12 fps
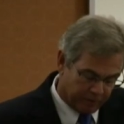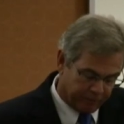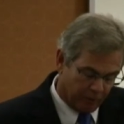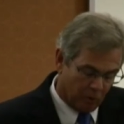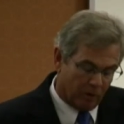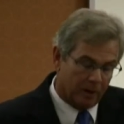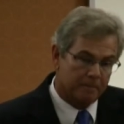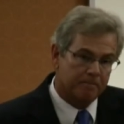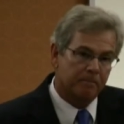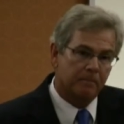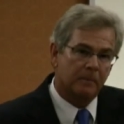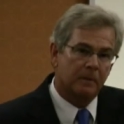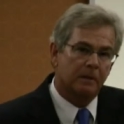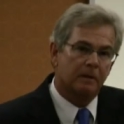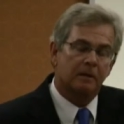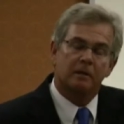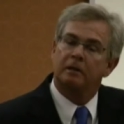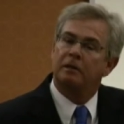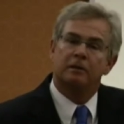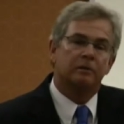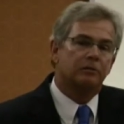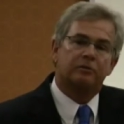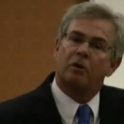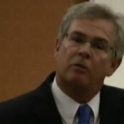before.
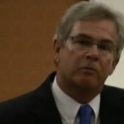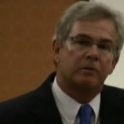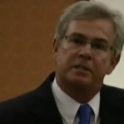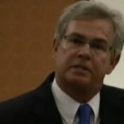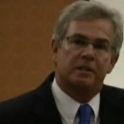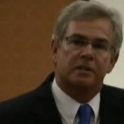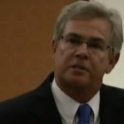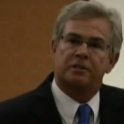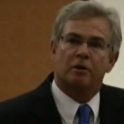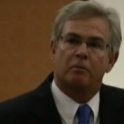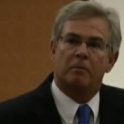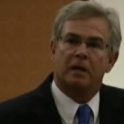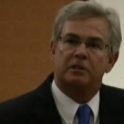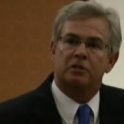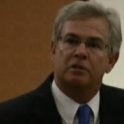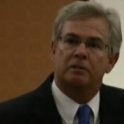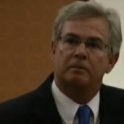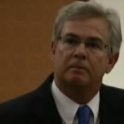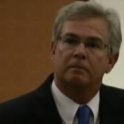Don't resist so much.